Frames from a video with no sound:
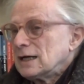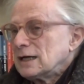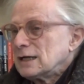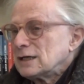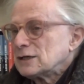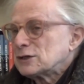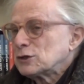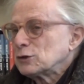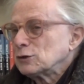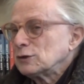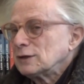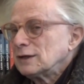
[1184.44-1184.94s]

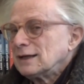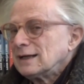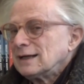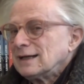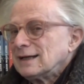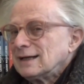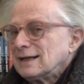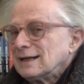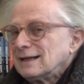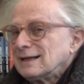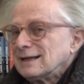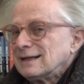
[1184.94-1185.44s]
So
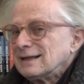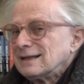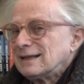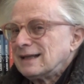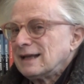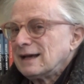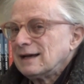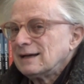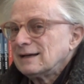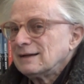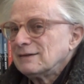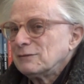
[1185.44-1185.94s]

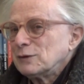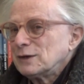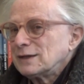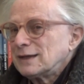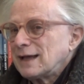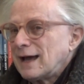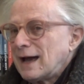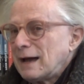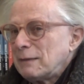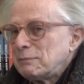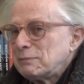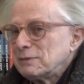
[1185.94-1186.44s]
what
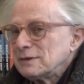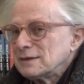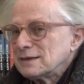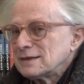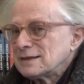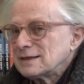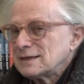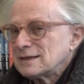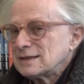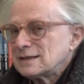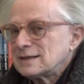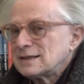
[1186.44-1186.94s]

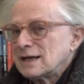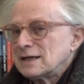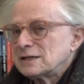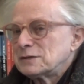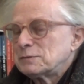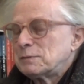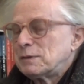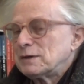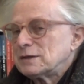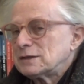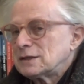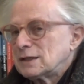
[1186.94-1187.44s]
happens is,
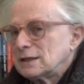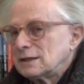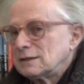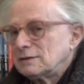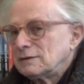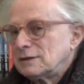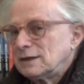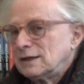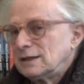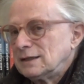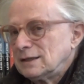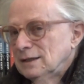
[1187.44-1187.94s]

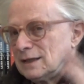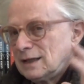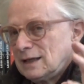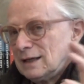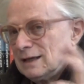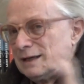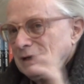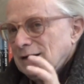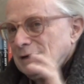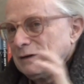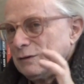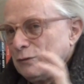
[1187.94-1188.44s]
especially in
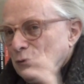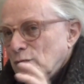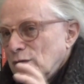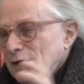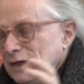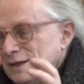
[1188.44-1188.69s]
where